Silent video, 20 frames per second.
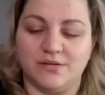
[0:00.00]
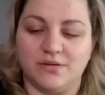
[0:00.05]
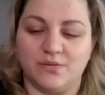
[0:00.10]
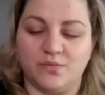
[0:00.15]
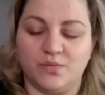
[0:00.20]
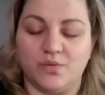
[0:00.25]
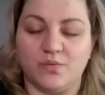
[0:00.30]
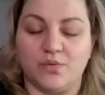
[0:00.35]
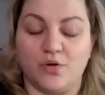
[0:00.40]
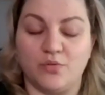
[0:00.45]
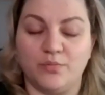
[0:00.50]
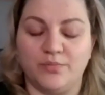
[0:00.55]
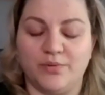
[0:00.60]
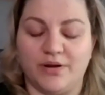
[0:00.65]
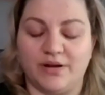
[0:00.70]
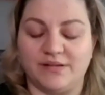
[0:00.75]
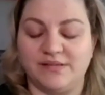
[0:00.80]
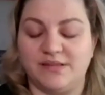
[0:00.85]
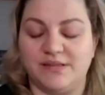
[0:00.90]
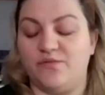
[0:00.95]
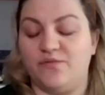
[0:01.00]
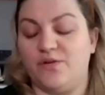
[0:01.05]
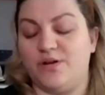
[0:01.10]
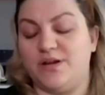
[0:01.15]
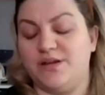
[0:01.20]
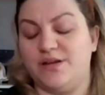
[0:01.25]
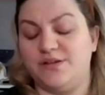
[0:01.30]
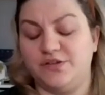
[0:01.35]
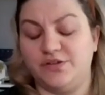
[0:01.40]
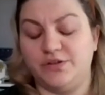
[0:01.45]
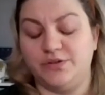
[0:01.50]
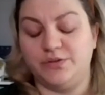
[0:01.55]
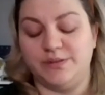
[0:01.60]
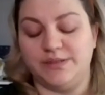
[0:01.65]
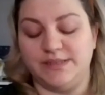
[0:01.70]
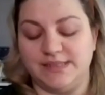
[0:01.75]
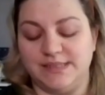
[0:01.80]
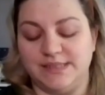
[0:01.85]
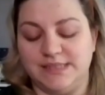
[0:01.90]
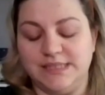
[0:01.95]
what roadblocks they run into
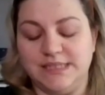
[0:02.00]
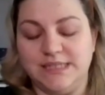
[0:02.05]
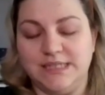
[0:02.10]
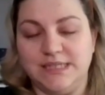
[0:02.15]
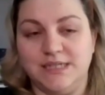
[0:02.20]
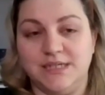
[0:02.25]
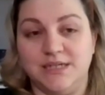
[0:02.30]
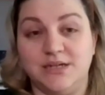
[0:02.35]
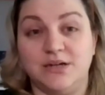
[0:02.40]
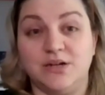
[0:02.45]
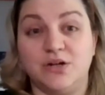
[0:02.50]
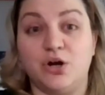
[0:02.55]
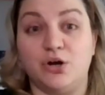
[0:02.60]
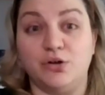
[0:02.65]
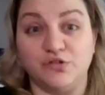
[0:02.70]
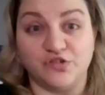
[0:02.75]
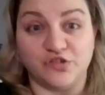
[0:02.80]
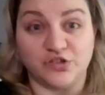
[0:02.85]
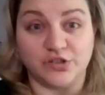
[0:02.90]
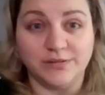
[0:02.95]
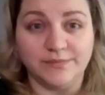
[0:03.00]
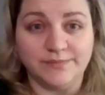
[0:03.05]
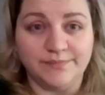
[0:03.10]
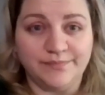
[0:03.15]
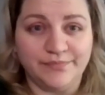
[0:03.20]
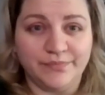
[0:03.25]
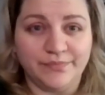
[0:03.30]
is culture,